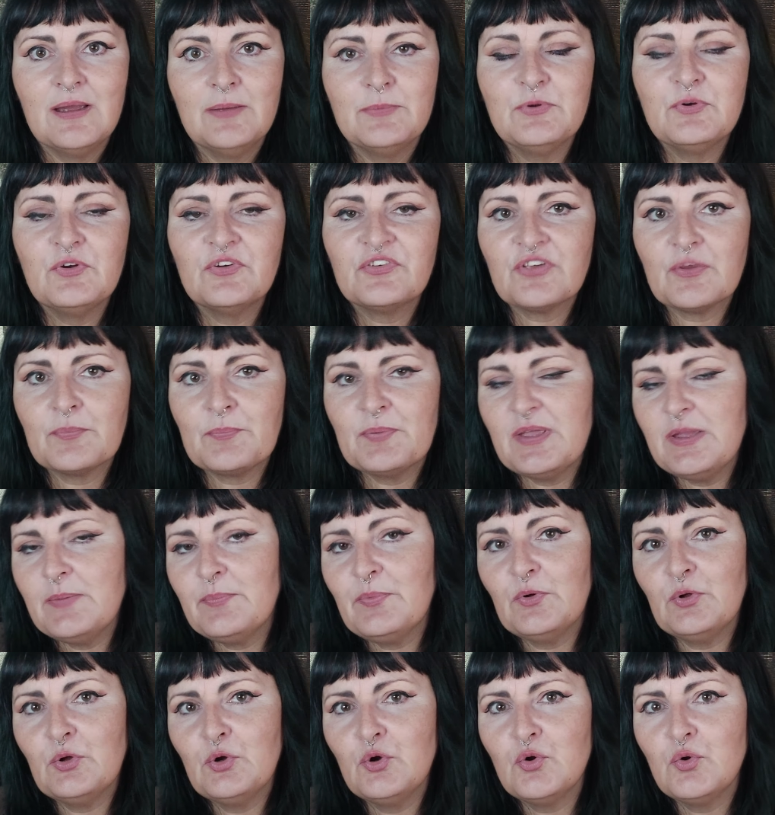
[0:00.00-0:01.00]
Because the
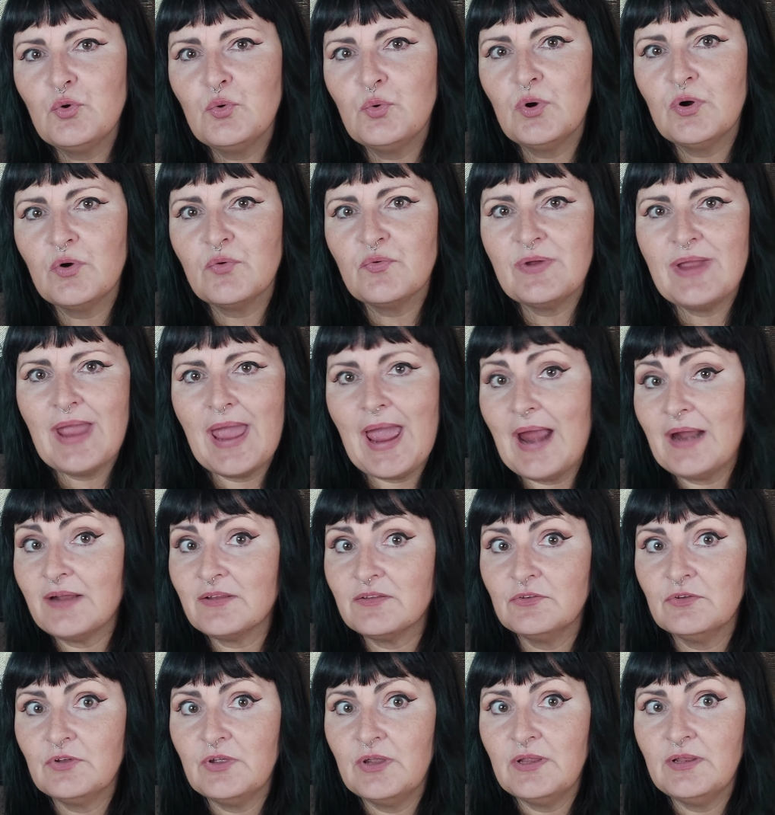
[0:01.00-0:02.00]
people who will
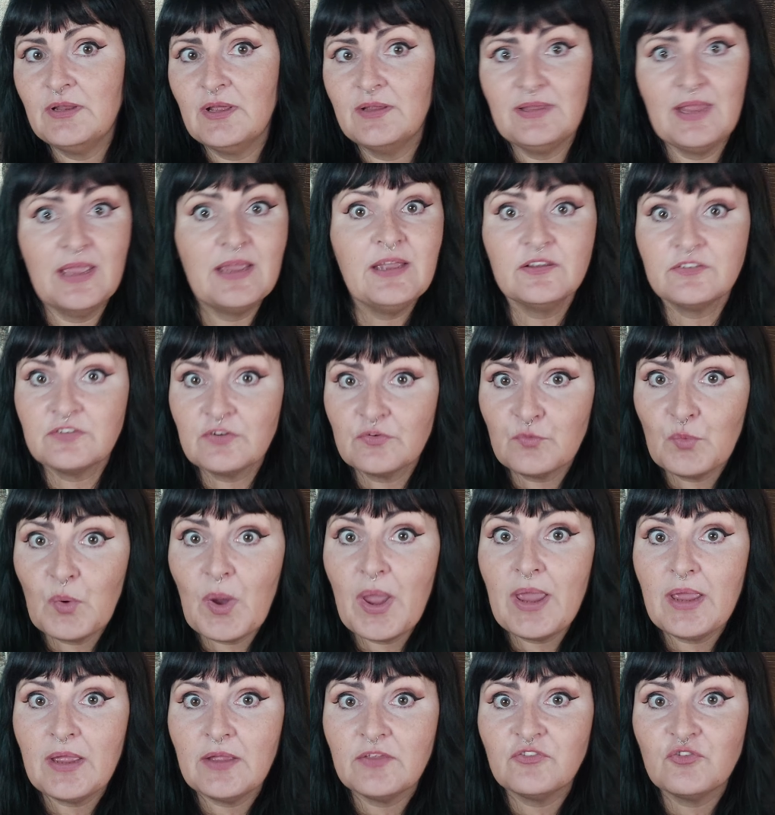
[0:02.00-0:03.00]
react in a negative
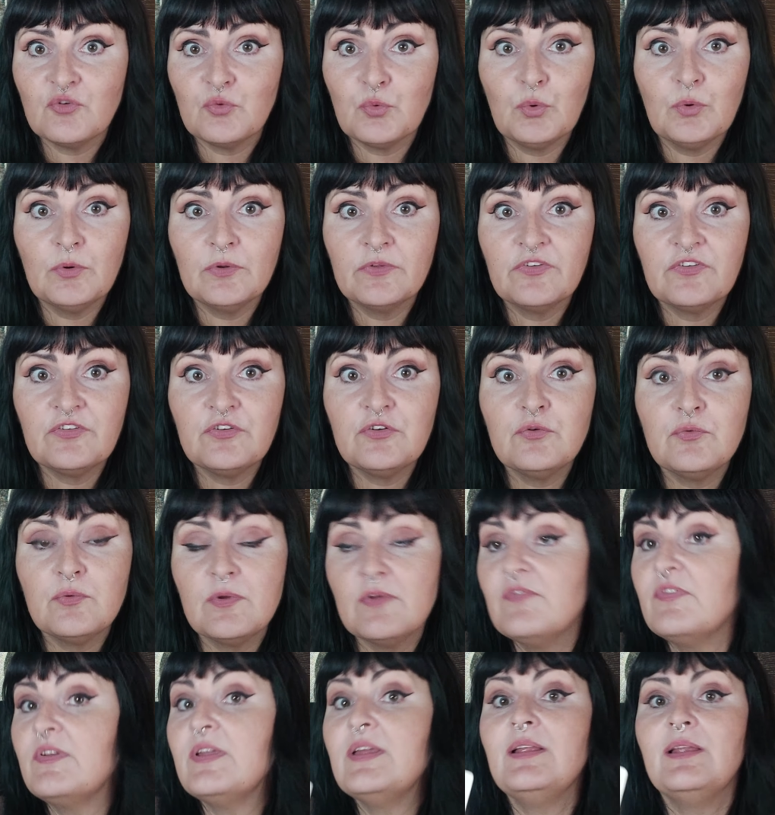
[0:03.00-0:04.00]
way towards you
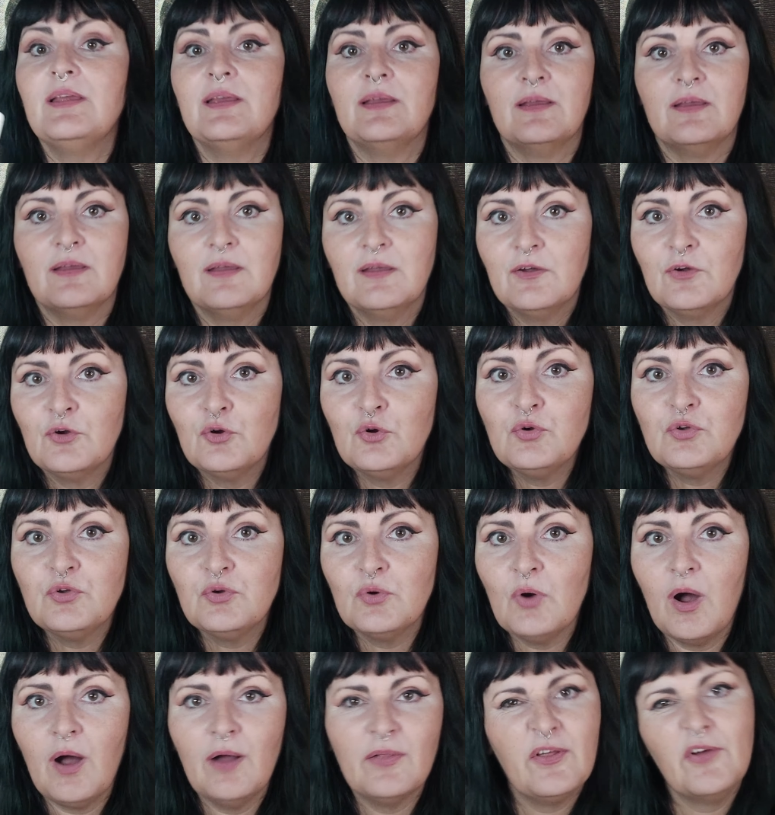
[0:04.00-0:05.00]
revealing who
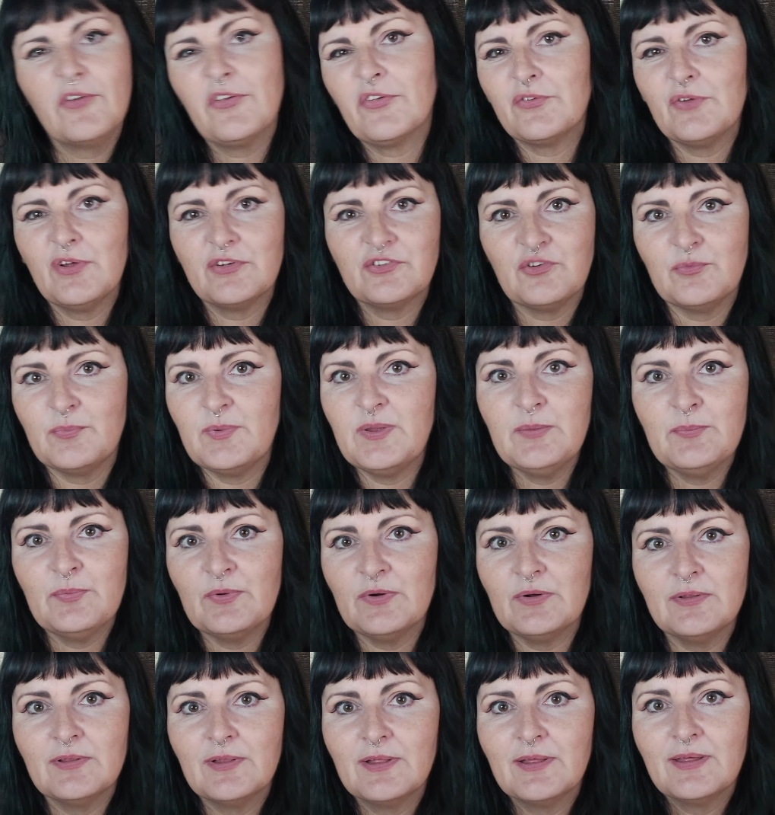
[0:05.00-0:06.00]
you are, those are not your
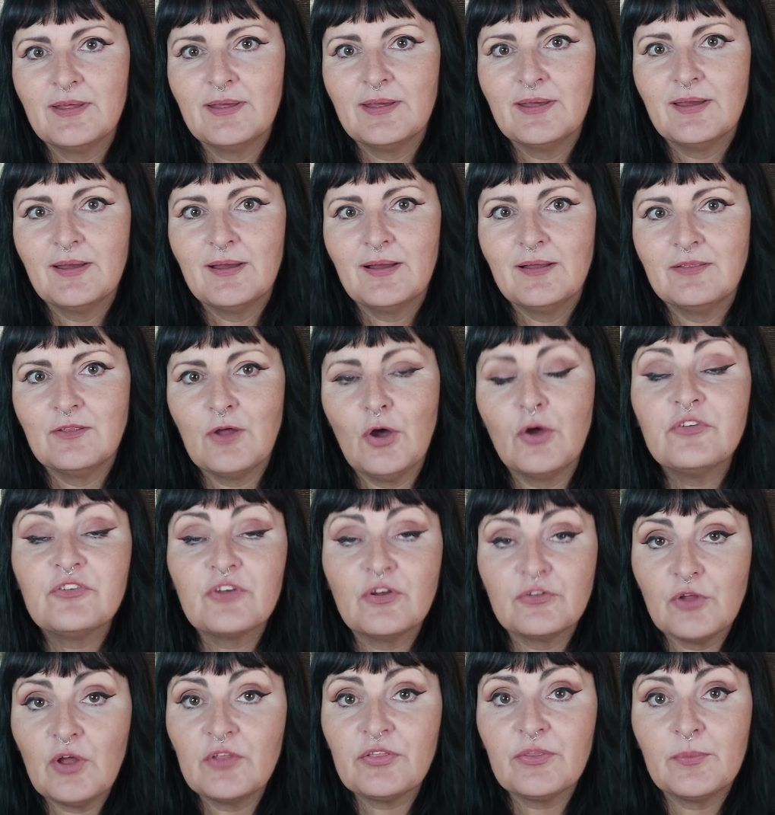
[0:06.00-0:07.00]
people. Those
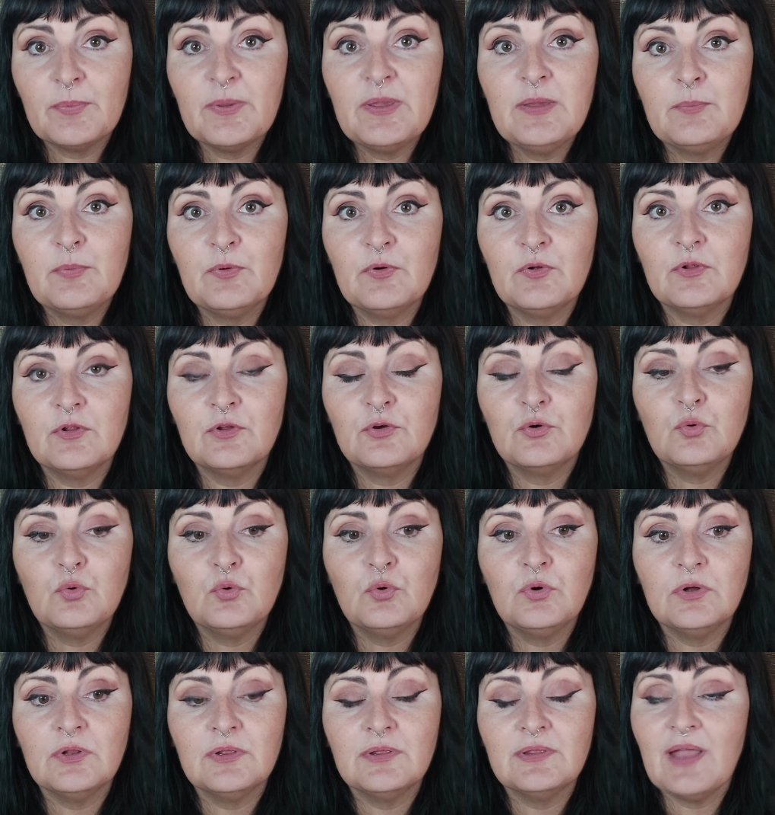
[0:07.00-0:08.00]
are not the people who
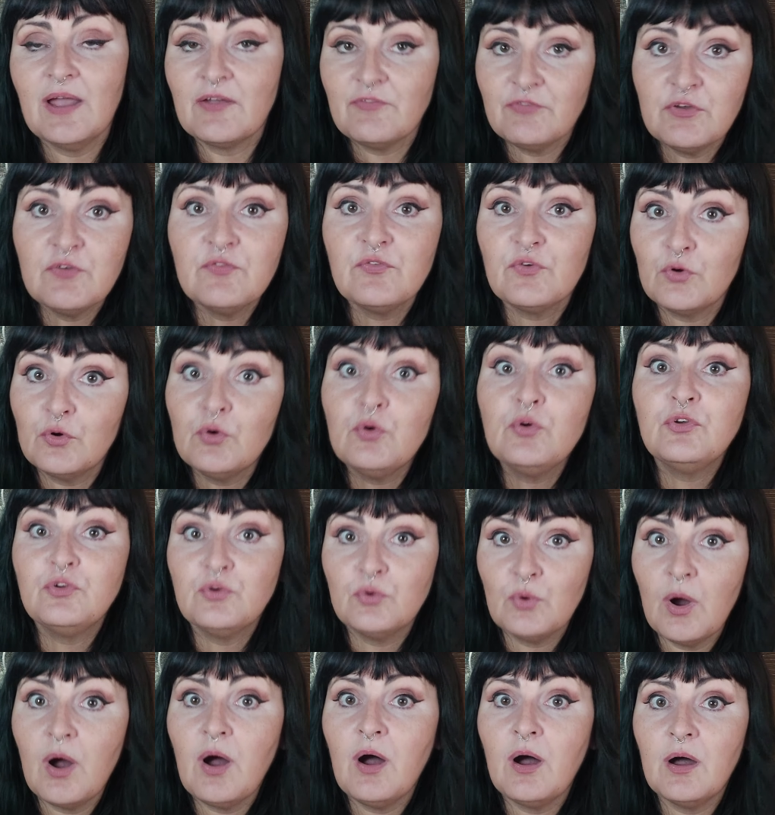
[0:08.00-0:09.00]
will love you for who
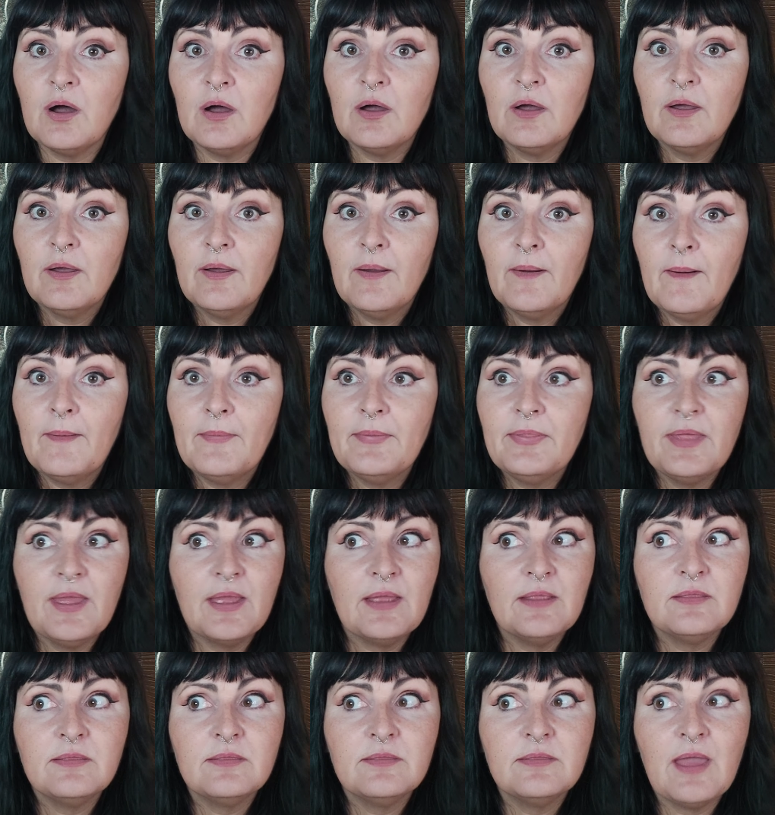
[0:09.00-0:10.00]
you are.
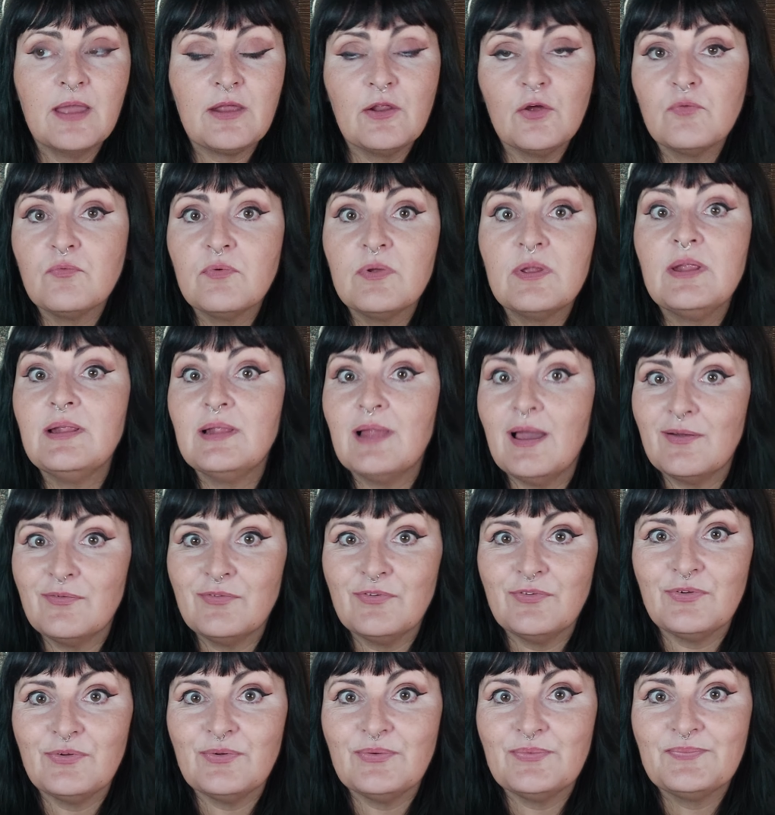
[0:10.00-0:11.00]
Then they don't really love
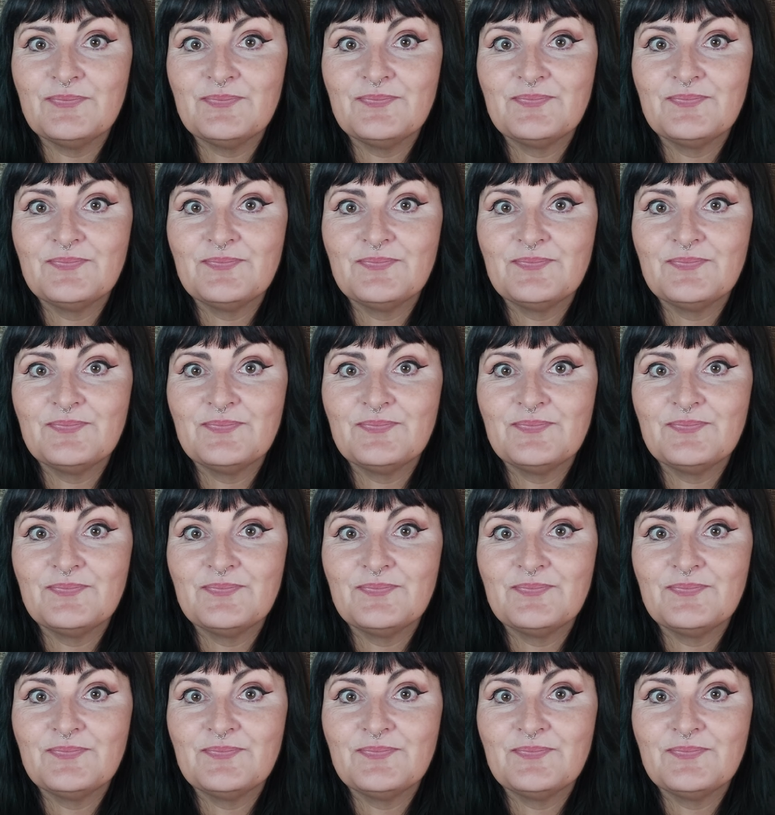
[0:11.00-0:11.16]
you.